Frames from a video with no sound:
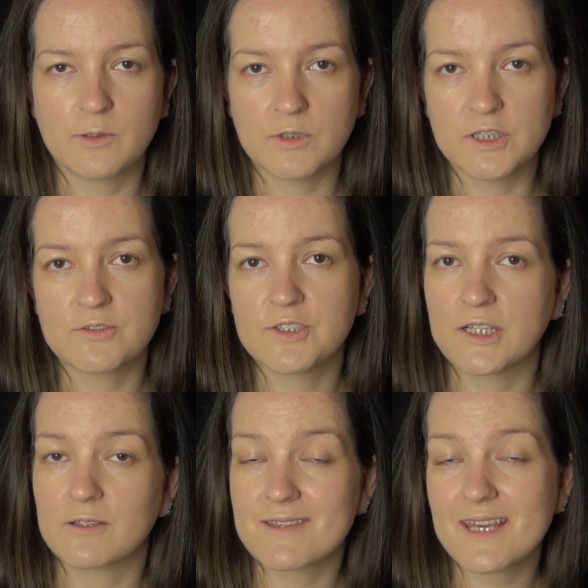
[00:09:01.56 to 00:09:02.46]
if you wanted to
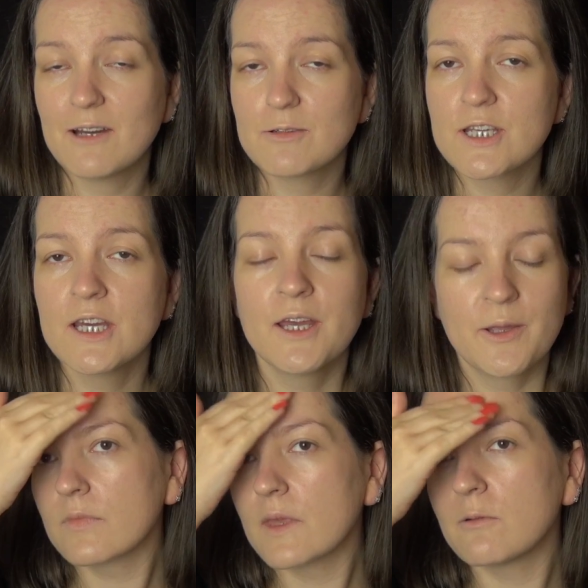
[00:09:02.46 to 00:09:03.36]
check those out.
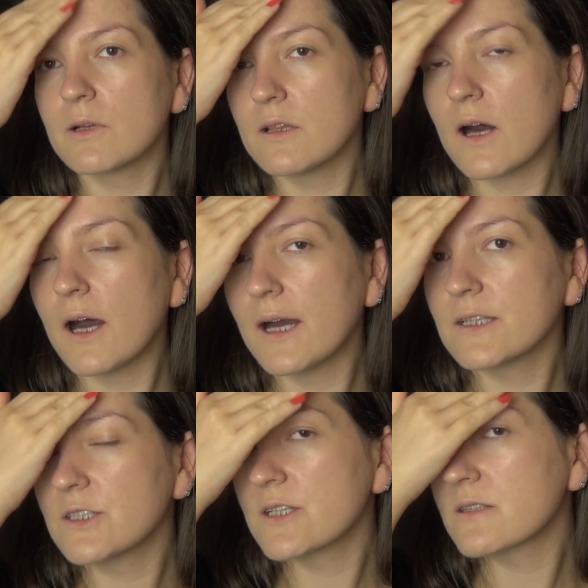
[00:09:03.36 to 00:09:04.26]
I will
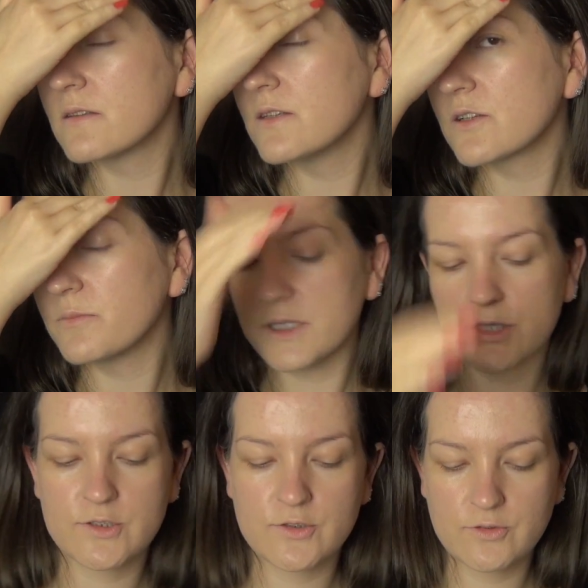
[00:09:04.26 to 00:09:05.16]
add just a little bit
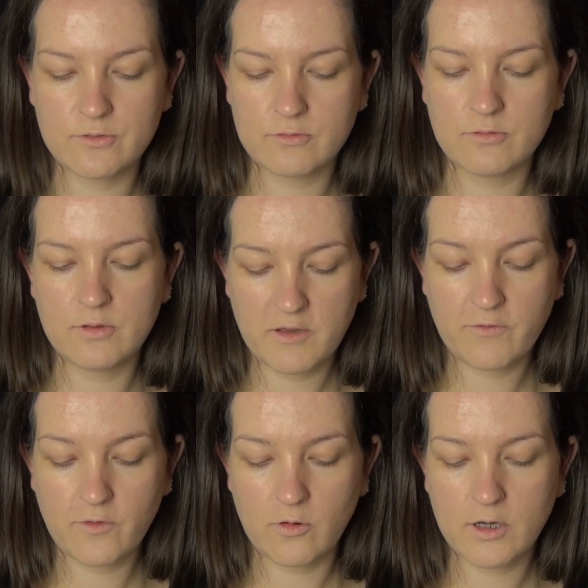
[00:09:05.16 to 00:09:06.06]
to my
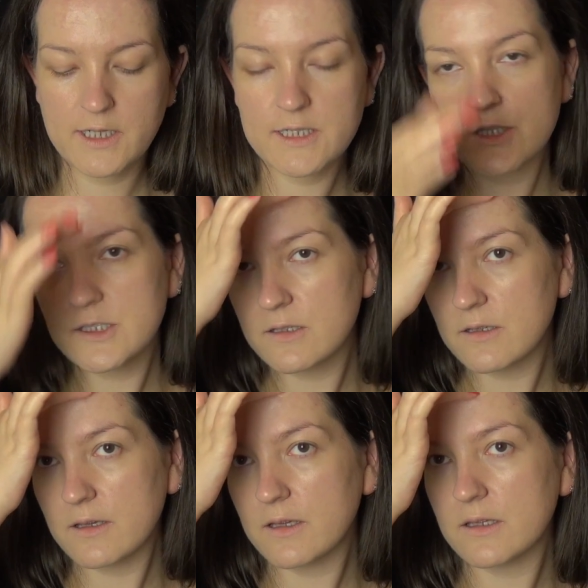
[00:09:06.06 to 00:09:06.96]
forehead
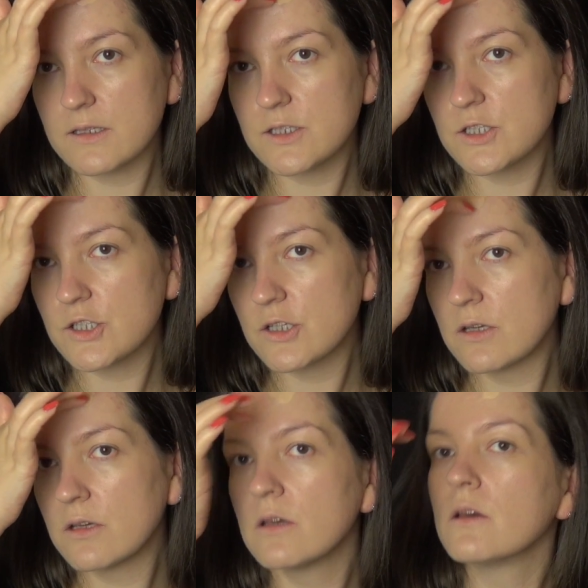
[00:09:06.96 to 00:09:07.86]
and
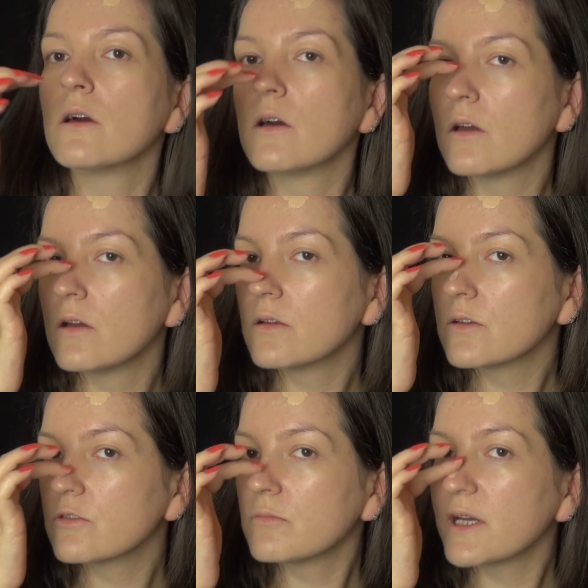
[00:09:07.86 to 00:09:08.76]

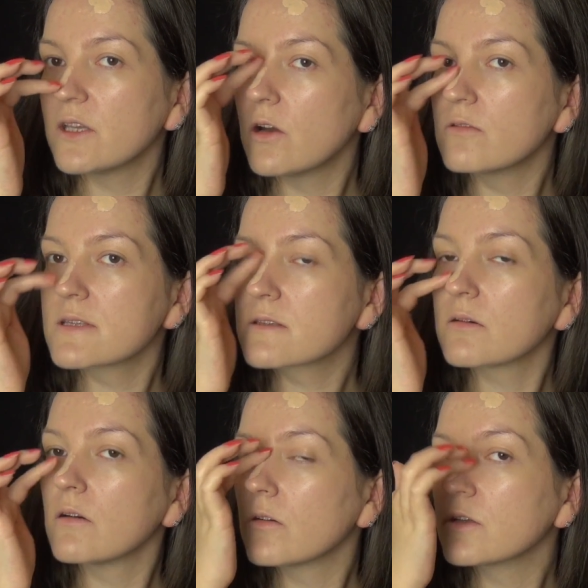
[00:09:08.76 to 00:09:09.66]
to my nose as
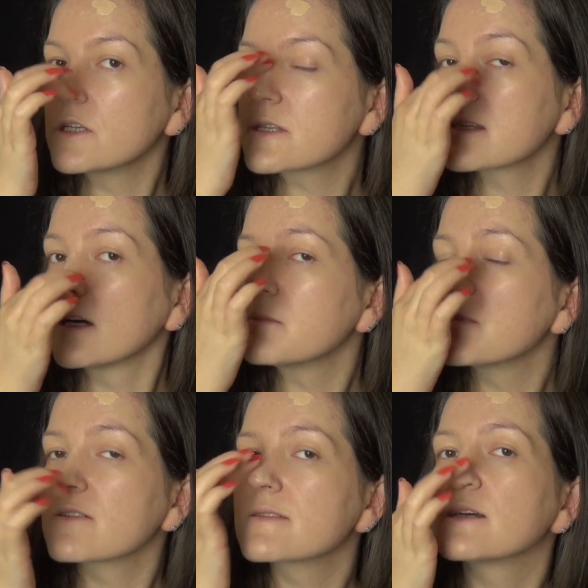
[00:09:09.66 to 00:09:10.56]
well on each side,
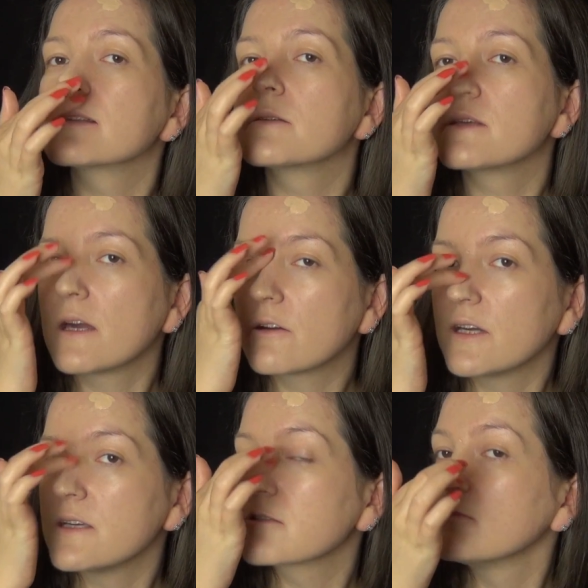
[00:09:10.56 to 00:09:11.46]
because that
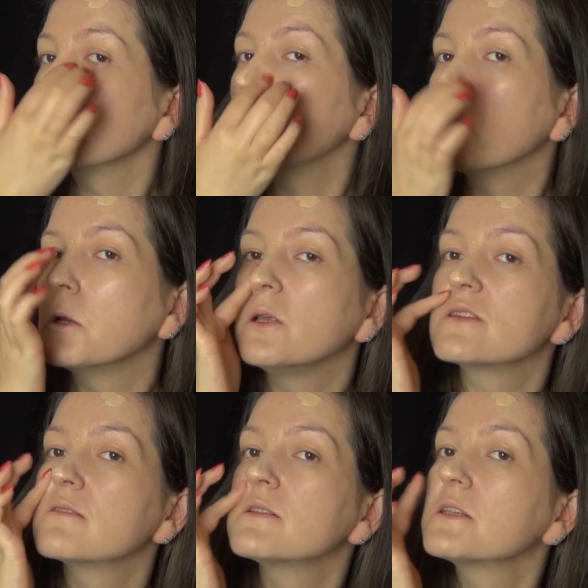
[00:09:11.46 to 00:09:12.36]
area is quite oily,
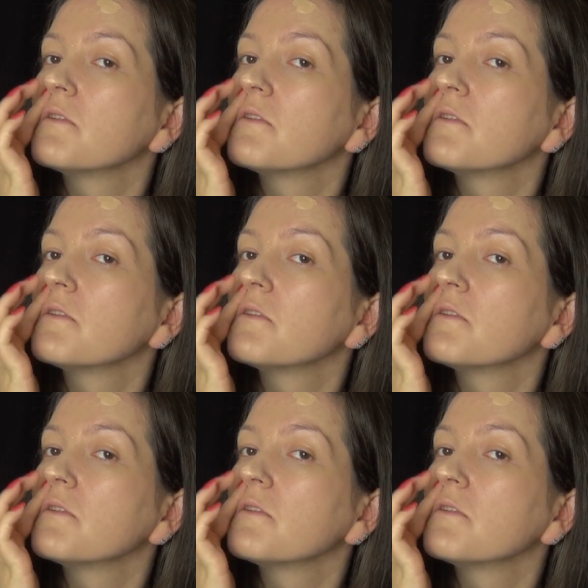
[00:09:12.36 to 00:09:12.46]
so it's